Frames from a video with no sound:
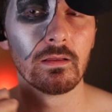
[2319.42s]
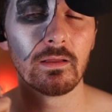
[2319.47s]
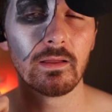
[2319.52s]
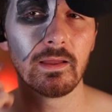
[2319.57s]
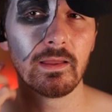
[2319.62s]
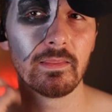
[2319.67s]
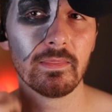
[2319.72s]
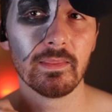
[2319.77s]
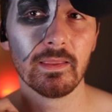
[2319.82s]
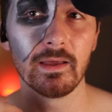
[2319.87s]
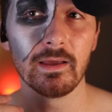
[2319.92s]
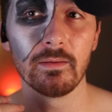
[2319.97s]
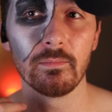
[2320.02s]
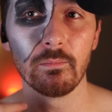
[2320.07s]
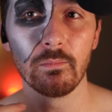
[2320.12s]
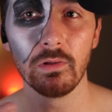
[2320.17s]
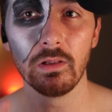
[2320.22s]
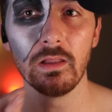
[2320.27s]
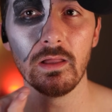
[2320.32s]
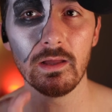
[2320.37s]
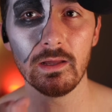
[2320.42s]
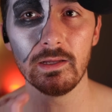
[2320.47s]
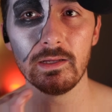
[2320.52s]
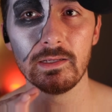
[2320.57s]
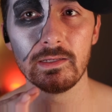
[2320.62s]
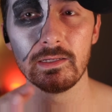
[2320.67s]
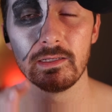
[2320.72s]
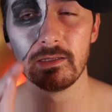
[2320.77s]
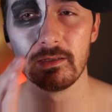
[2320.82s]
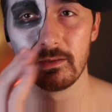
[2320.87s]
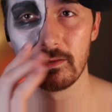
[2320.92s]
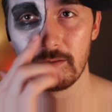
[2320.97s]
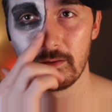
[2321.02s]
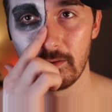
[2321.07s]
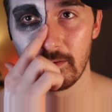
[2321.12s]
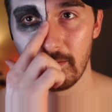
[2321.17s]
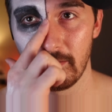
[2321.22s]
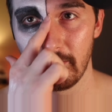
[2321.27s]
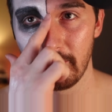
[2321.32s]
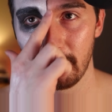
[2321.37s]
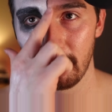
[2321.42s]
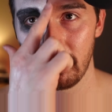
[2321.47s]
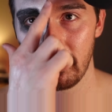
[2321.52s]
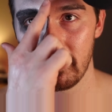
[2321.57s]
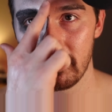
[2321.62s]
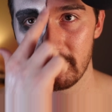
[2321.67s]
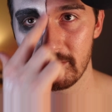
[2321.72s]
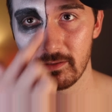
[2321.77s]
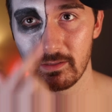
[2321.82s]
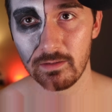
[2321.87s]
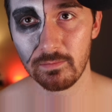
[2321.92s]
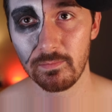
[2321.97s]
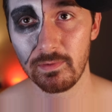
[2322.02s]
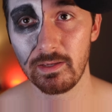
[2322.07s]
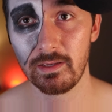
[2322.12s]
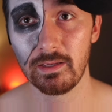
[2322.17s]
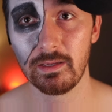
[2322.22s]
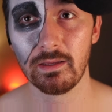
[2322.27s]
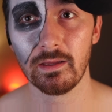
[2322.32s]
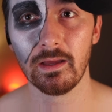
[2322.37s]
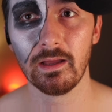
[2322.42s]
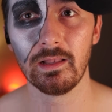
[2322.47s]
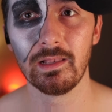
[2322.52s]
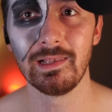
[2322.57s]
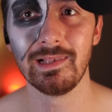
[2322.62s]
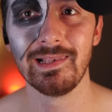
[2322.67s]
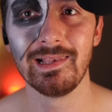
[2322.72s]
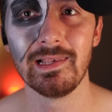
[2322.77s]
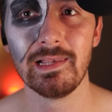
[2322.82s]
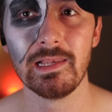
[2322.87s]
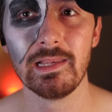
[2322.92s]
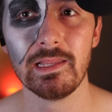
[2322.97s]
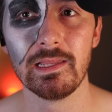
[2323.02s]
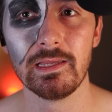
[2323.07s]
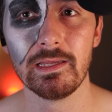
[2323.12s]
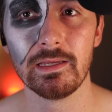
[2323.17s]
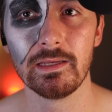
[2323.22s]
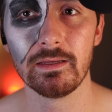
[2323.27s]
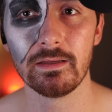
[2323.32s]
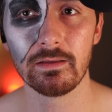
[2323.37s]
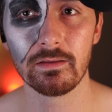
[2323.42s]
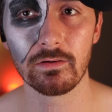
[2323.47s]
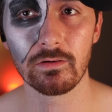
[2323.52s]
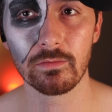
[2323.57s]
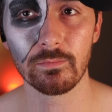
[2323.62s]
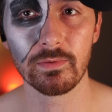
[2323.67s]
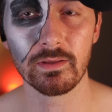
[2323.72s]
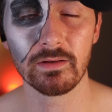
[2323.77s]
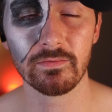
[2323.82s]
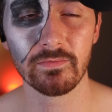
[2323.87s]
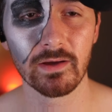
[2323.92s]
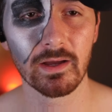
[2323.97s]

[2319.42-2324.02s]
And that blood is going to be a little bit of a